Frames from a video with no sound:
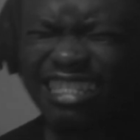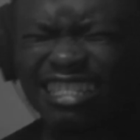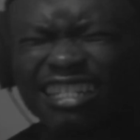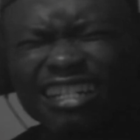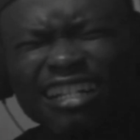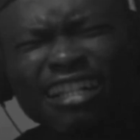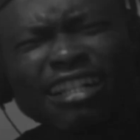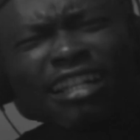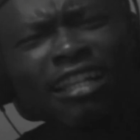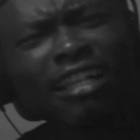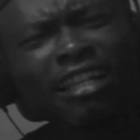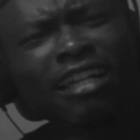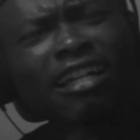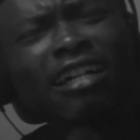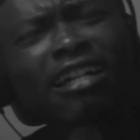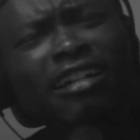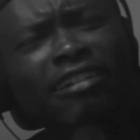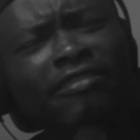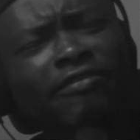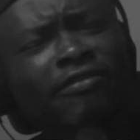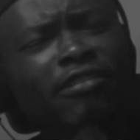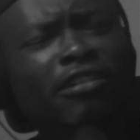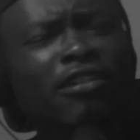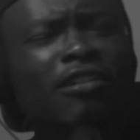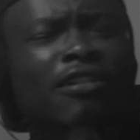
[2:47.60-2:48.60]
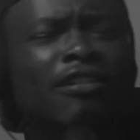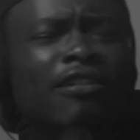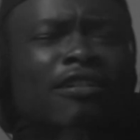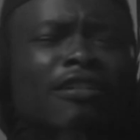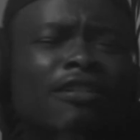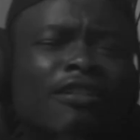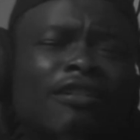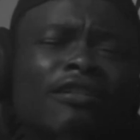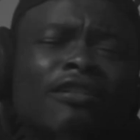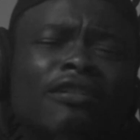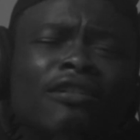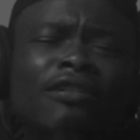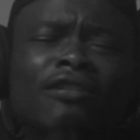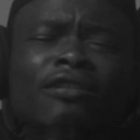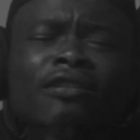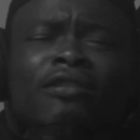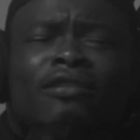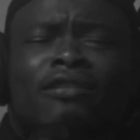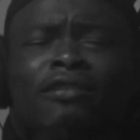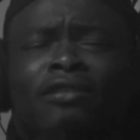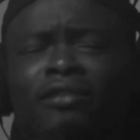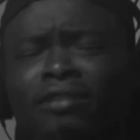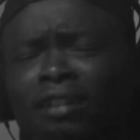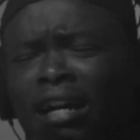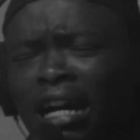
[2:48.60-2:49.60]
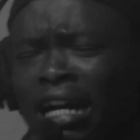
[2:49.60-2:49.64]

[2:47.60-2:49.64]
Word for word: need your love, oh,